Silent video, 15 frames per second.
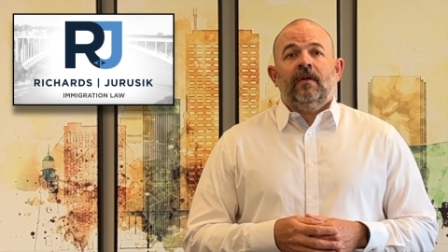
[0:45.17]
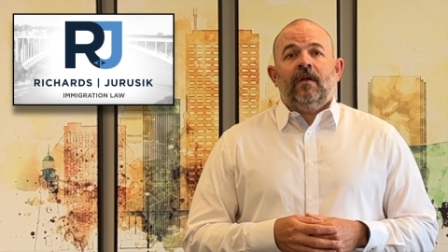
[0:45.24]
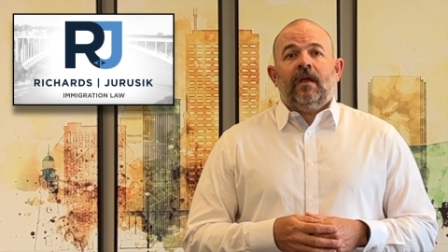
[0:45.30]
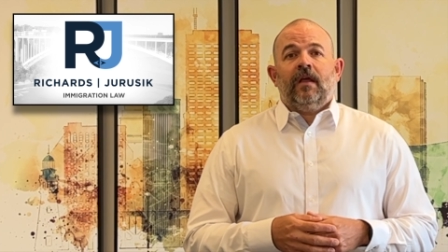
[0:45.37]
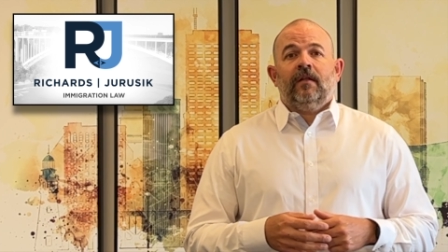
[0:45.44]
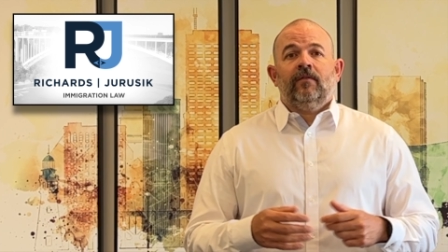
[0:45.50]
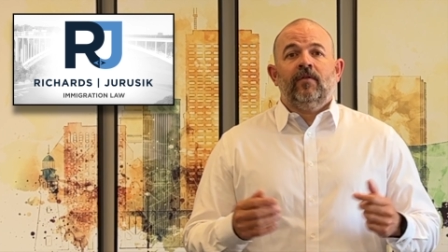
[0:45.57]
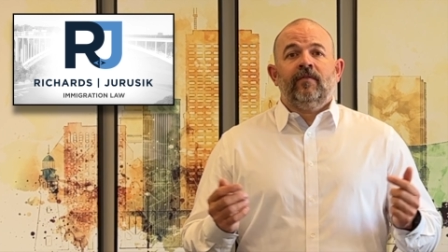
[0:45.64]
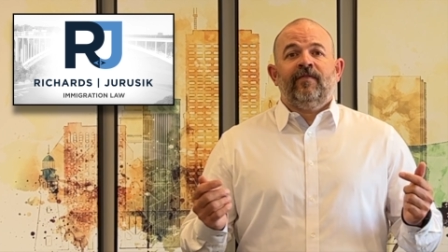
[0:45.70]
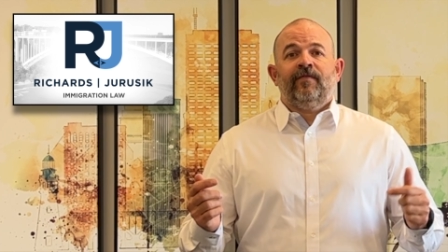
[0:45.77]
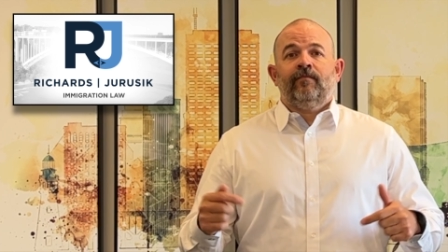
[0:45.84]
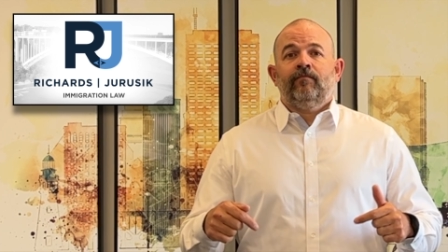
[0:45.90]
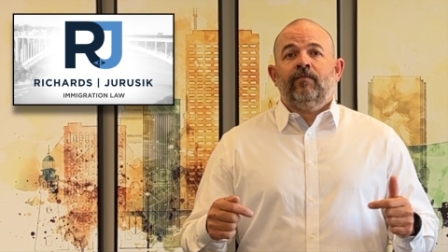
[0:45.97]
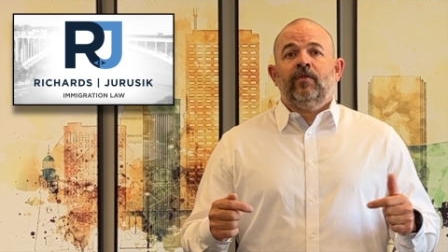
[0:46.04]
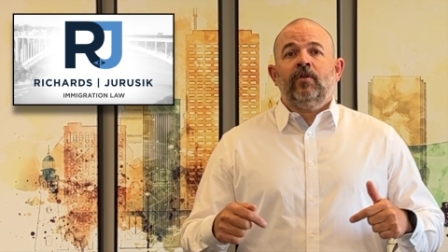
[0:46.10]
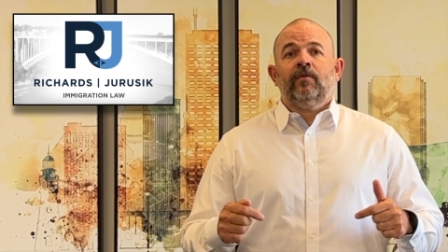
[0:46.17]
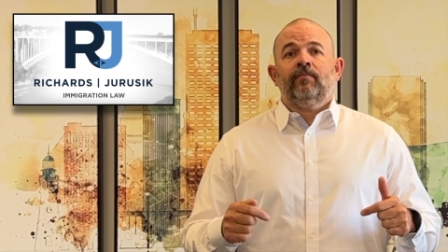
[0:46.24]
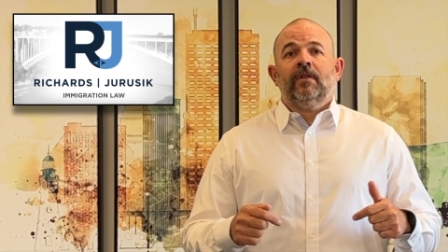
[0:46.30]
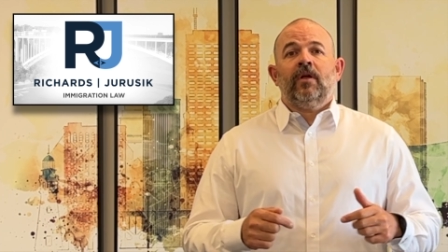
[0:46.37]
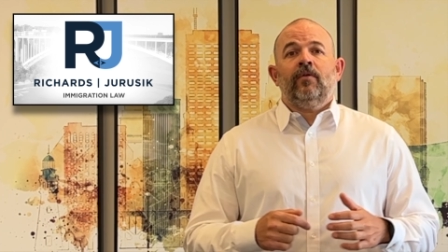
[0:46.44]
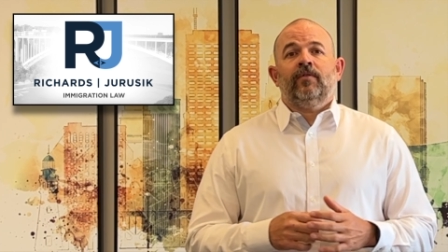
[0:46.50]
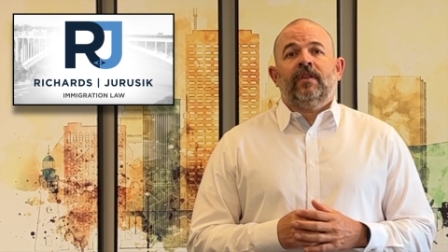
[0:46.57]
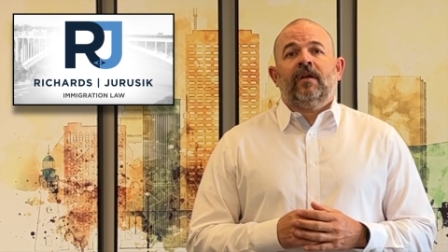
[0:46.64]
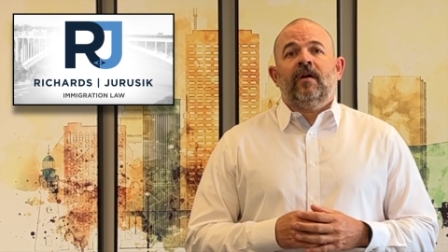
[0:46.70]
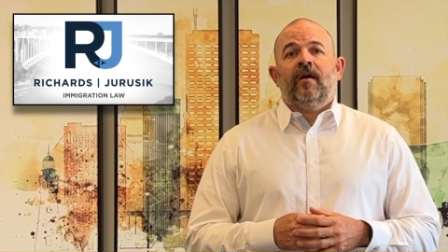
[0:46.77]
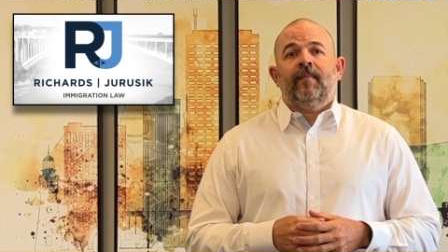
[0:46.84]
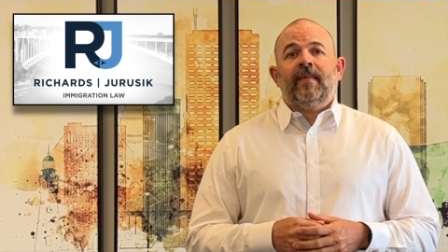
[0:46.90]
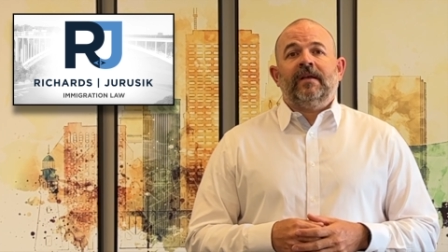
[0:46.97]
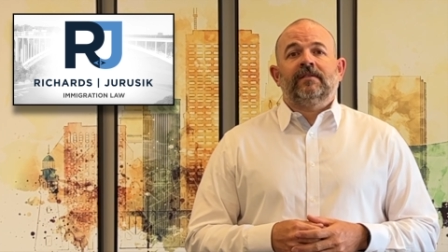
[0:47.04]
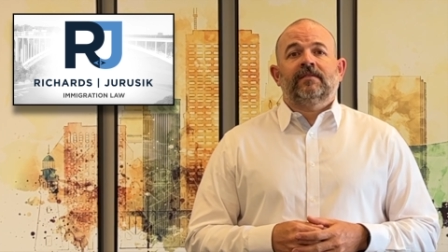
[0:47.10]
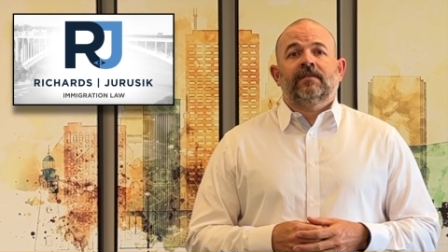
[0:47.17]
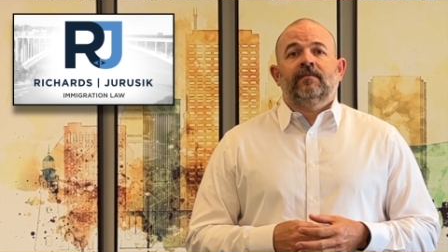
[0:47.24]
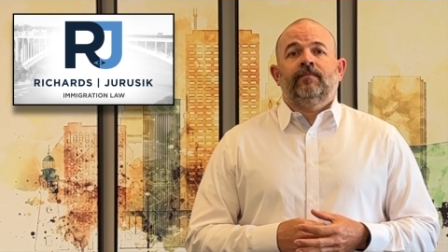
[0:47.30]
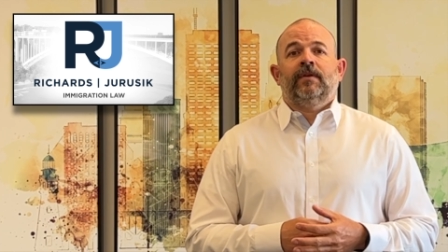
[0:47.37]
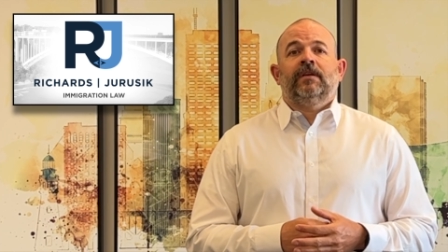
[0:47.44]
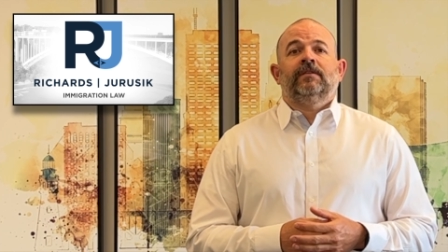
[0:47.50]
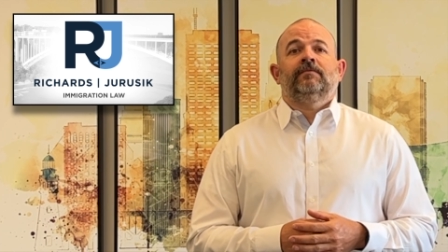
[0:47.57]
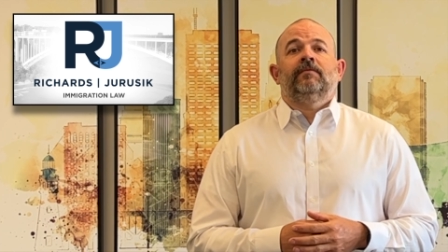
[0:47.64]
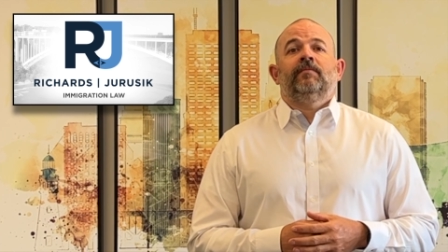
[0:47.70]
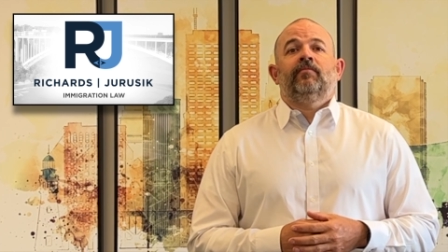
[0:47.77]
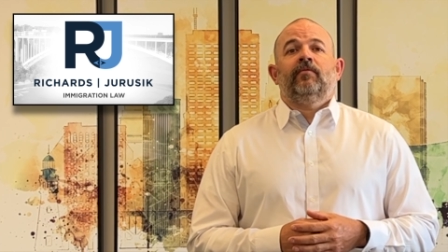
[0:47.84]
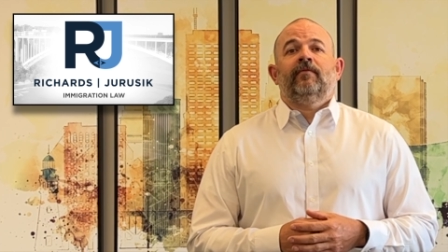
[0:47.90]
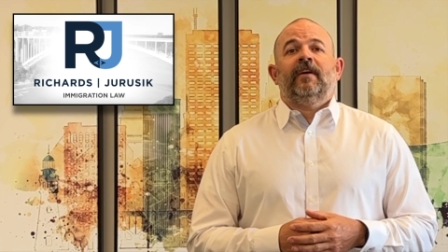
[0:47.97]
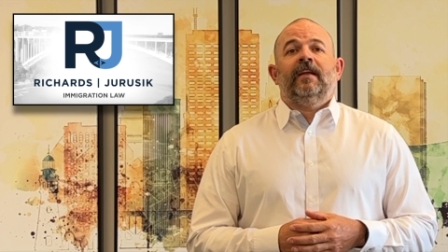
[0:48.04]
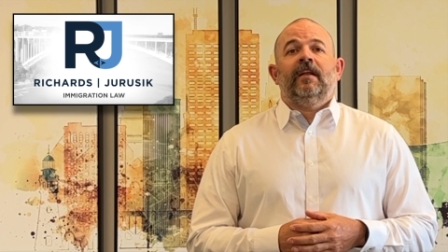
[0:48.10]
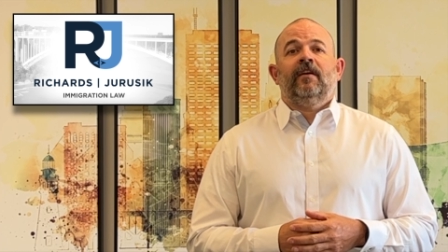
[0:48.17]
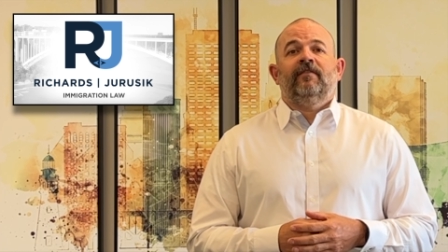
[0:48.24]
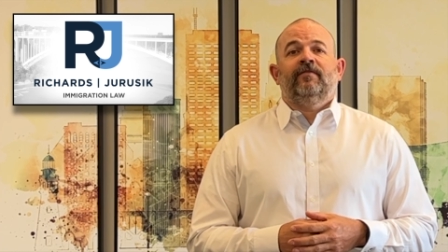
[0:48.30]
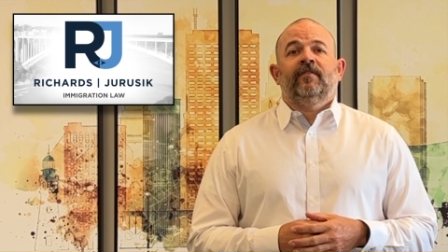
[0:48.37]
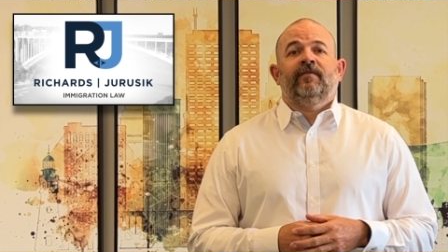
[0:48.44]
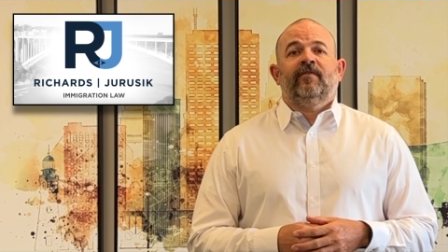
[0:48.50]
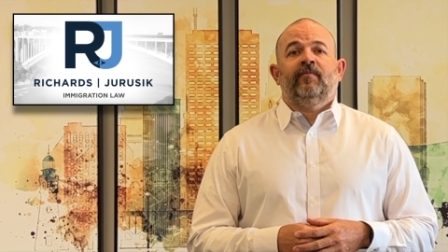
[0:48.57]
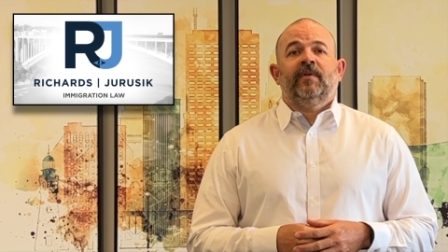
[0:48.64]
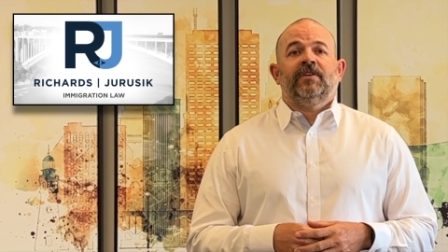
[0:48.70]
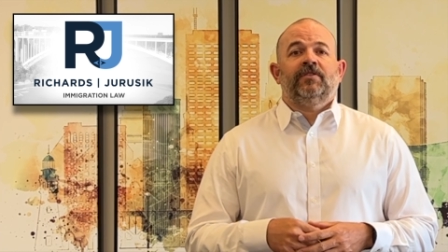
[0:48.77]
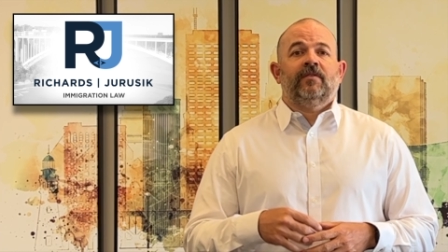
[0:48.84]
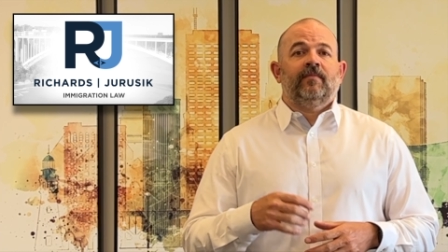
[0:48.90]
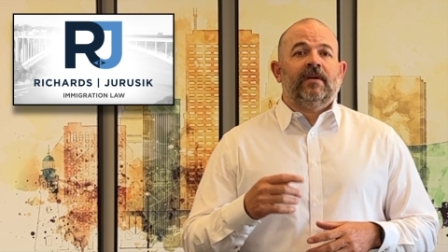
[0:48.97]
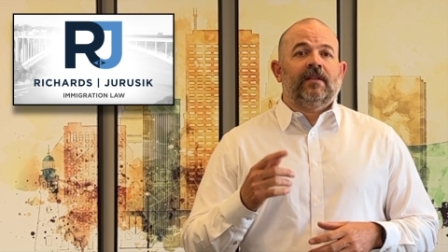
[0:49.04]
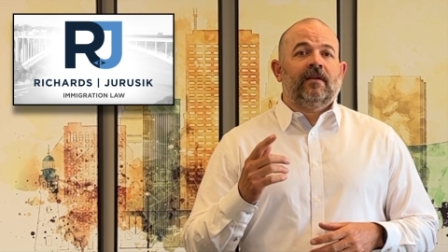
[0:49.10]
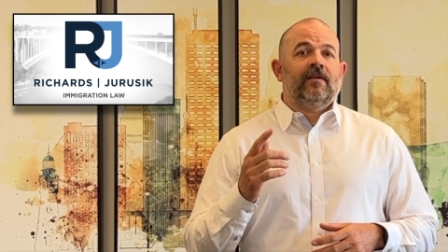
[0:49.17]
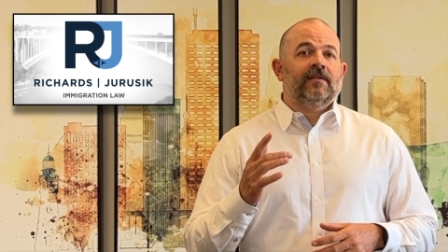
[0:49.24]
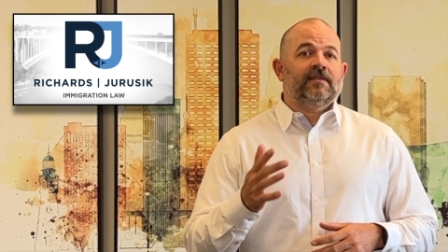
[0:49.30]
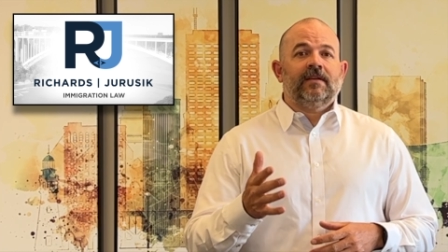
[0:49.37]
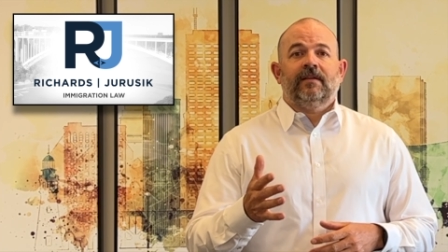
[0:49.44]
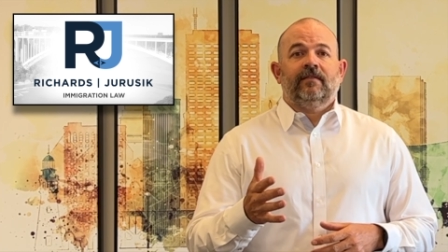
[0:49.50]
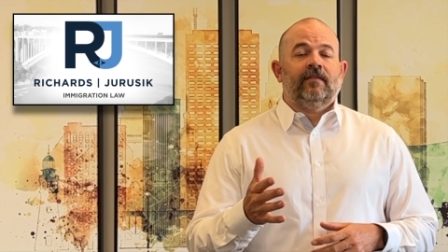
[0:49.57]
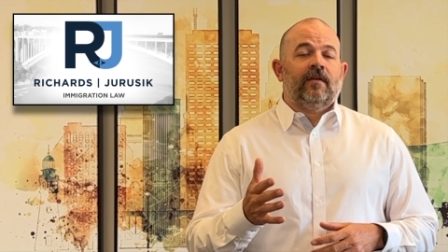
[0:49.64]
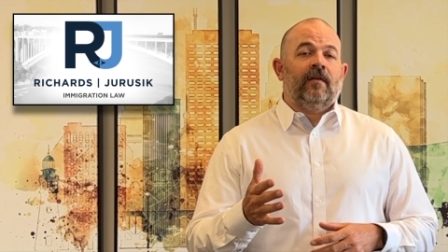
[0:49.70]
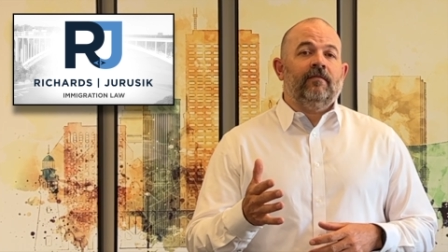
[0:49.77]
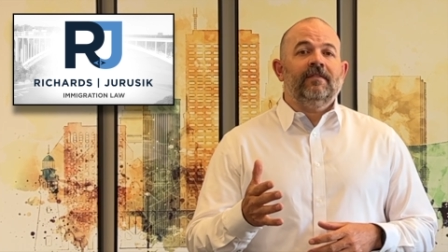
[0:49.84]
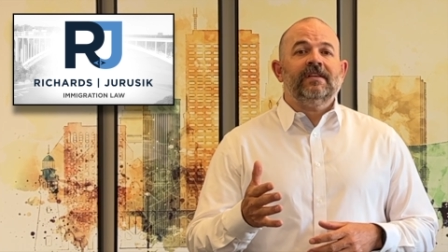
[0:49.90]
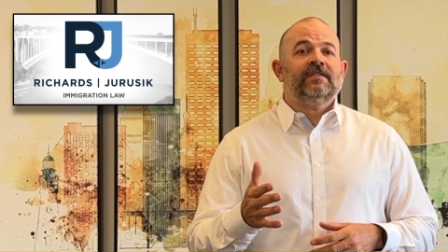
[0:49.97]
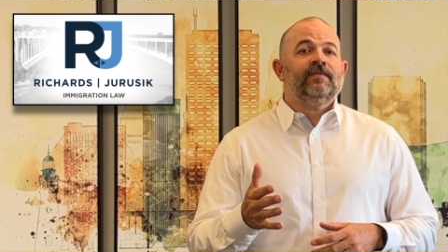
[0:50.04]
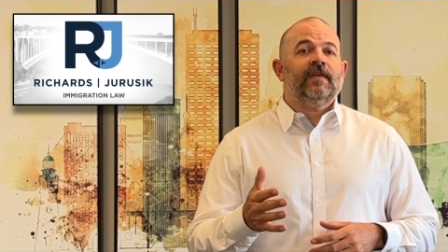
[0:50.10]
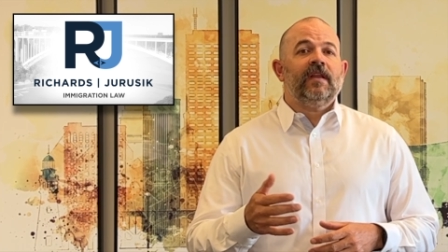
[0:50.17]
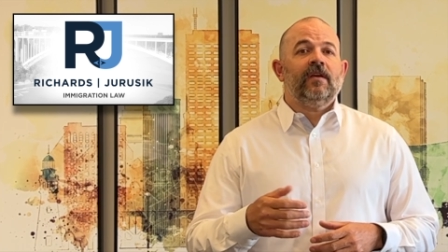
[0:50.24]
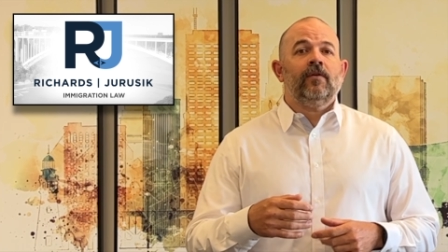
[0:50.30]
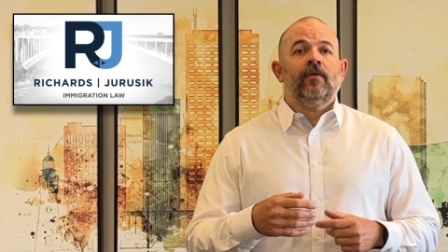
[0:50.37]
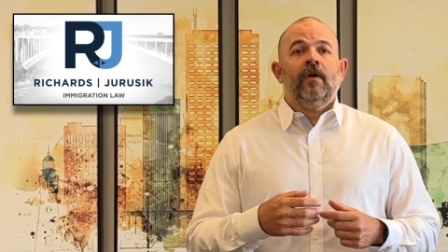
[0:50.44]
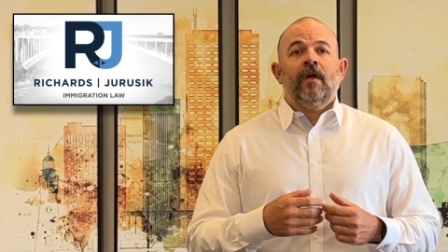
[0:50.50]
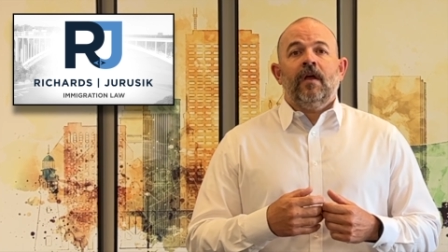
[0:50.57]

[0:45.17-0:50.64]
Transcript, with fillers: And look, look below in the comments because we provide helpful information about the content of this video